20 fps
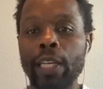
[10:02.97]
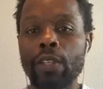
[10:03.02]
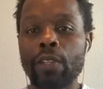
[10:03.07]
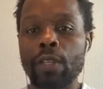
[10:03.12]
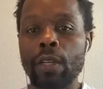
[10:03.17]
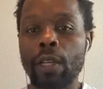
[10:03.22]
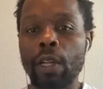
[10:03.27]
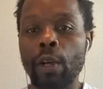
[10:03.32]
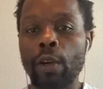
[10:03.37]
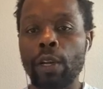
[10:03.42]
did
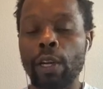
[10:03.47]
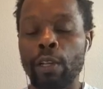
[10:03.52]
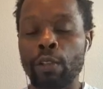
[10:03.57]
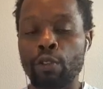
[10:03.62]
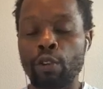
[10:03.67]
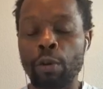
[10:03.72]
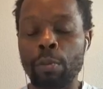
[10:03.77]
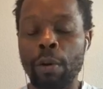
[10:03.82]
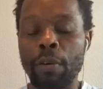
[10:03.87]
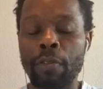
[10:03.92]
you learn in
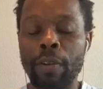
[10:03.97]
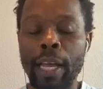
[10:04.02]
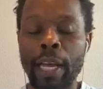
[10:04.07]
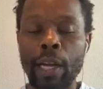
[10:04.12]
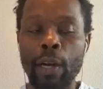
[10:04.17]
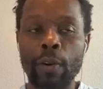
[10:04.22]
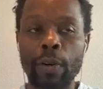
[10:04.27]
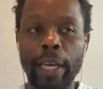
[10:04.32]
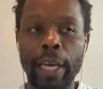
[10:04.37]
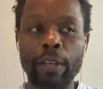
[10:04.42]
terms of
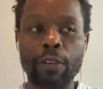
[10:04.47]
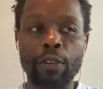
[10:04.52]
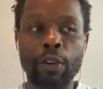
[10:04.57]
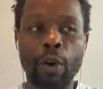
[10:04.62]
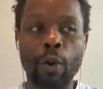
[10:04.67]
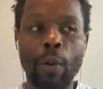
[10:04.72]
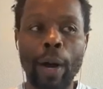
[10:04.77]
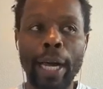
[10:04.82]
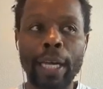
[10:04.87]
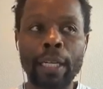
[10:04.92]
like, okay, you
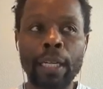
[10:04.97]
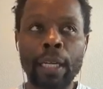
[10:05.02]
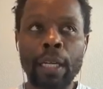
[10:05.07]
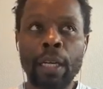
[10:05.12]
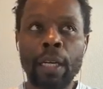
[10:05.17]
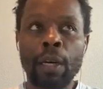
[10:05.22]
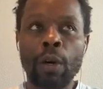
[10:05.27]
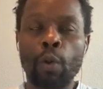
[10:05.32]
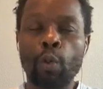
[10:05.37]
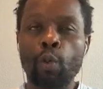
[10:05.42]
know what?
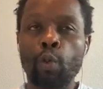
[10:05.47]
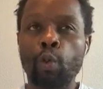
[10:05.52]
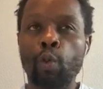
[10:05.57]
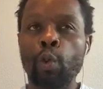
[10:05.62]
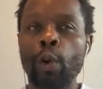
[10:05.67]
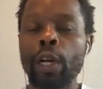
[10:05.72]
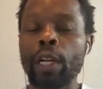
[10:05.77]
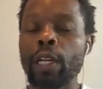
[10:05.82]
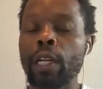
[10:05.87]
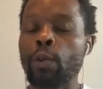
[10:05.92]

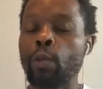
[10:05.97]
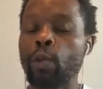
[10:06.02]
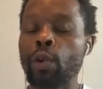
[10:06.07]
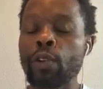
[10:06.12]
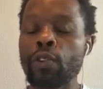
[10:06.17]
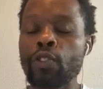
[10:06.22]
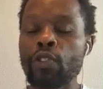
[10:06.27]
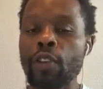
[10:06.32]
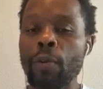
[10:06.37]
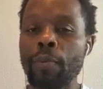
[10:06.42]
What
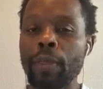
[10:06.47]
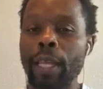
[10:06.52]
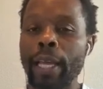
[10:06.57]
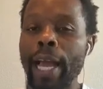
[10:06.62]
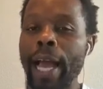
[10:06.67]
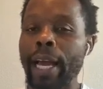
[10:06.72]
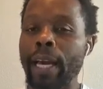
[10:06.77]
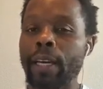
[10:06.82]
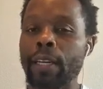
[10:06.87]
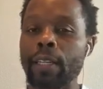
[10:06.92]
what are
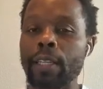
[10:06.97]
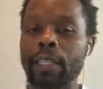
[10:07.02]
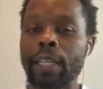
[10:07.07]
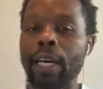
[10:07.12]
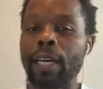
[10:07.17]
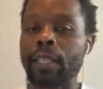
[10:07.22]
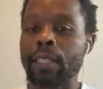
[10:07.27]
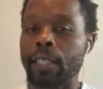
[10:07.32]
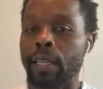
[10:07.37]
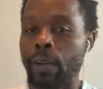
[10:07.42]
something I could have
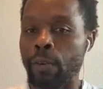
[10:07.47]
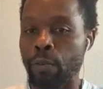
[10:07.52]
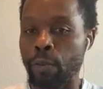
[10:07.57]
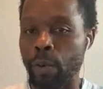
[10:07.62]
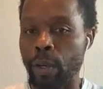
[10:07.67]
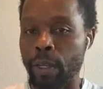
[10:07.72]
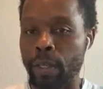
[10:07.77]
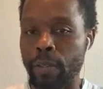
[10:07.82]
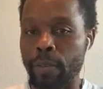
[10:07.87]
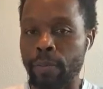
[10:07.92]
done
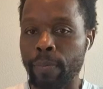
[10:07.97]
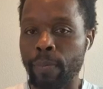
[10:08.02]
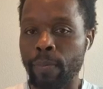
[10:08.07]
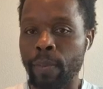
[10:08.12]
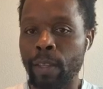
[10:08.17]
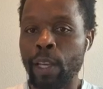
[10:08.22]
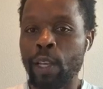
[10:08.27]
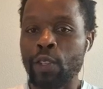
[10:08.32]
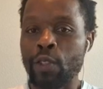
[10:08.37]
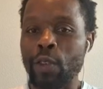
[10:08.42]
different?
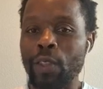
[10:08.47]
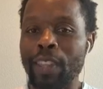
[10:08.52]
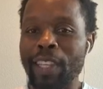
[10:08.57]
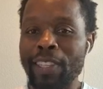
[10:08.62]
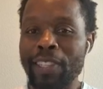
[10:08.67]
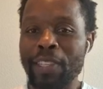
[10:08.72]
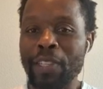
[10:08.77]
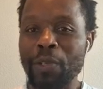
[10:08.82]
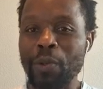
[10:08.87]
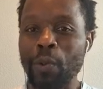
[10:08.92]
So
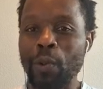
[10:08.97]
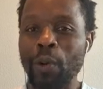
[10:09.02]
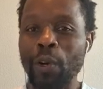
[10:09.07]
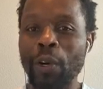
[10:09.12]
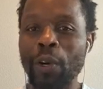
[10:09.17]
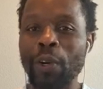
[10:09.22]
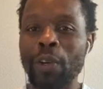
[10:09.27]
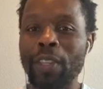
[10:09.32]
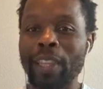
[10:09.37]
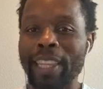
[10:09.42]
this is
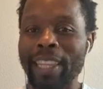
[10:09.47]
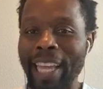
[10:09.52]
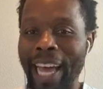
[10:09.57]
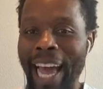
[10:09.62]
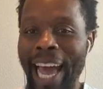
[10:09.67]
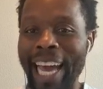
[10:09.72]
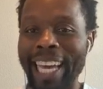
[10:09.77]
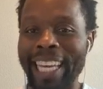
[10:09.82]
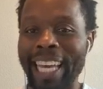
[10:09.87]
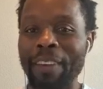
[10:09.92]
where
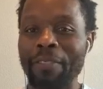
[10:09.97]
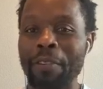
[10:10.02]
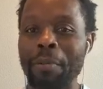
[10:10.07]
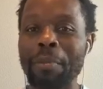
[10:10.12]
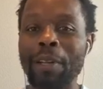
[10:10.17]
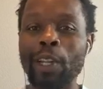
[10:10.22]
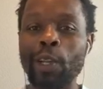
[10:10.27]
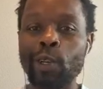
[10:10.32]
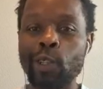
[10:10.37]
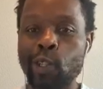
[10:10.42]
I give him
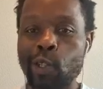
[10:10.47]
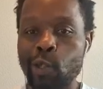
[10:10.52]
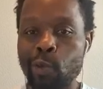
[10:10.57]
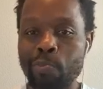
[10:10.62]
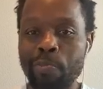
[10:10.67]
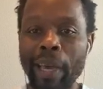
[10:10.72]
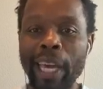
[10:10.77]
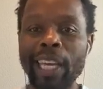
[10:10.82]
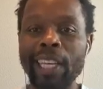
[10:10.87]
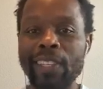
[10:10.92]
a little
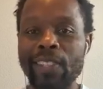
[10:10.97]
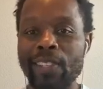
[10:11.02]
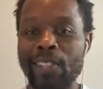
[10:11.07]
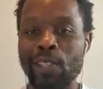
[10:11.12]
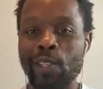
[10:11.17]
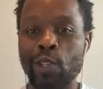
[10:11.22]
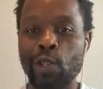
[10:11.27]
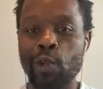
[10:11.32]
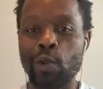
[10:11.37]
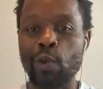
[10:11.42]

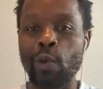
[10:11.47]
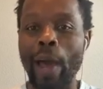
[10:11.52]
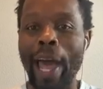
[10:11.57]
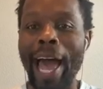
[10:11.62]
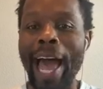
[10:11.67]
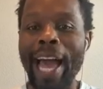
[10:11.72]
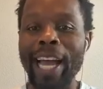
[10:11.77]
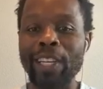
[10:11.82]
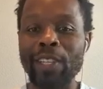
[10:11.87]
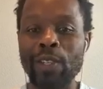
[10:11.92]
space to
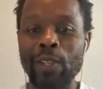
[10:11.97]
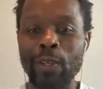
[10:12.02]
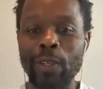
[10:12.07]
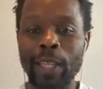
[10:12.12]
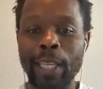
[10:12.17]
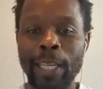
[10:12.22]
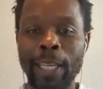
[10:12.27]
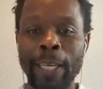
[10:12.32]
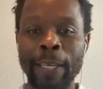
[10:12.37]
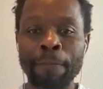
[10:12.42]

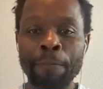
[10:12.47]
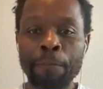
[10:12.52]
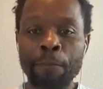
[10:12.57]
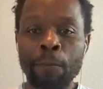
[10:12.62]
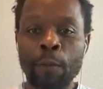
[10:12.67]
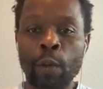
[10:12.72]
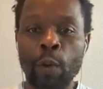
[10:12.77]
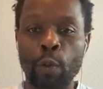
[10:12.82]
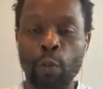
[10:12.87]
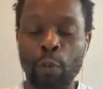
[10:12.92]
actually
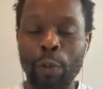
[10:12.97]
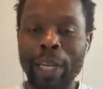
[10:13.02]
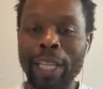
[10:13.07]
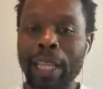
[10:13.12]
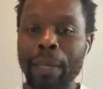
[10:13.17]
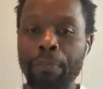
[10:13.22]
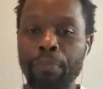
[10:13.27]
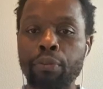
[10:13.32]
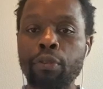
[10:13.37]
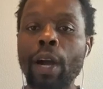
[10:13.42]

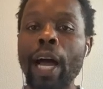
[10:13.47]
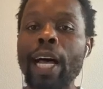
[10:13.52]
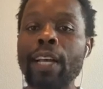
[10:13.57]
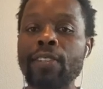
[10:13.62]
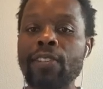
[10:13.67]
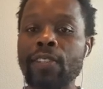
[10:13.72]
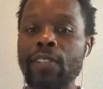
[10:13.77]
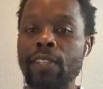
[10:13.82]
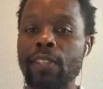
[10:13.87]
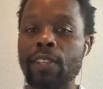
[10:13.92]
really
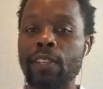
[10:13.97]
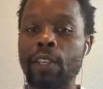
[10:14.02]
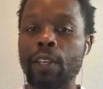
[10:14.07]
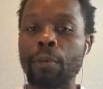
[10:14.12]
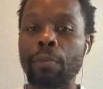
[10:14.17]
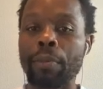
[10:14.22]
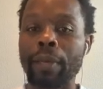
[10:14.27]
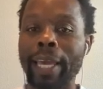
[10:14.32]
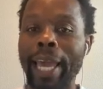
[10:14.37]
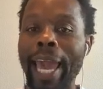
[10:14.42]
process
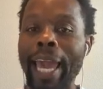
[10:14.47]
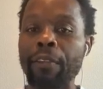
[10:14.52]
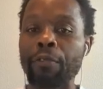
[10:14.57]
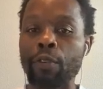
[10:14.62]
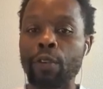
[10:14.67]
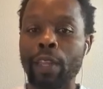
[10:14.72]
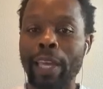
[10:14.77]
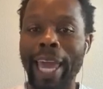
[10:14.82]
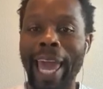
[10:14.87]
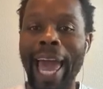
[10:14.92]
their
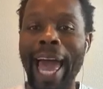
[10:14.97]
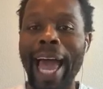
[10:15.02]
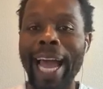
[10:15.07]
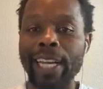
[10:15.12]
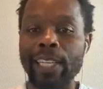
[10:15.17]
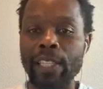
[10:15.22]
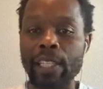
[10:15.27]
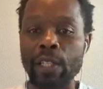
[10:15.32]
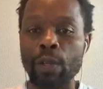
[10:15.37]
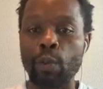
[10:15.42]
behavior, their
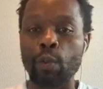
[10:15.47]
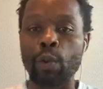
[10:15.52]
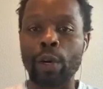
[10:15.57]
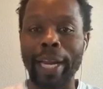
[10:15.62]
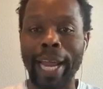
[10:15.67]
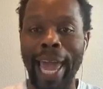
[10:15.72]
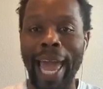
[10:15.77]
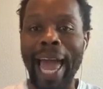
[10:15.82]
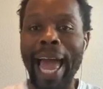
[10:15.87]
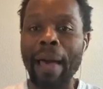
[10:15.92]
action,
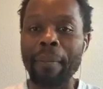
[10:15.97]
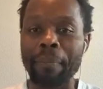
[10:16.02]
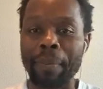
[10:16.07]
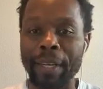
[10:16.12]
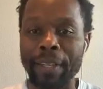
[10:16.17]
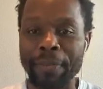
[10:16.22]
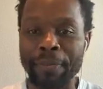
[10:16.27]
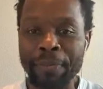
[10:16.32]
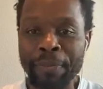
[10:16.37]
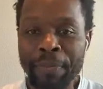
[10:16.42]
what
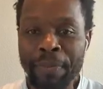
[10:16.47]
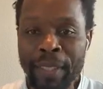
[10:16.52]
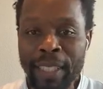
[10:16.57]
happened.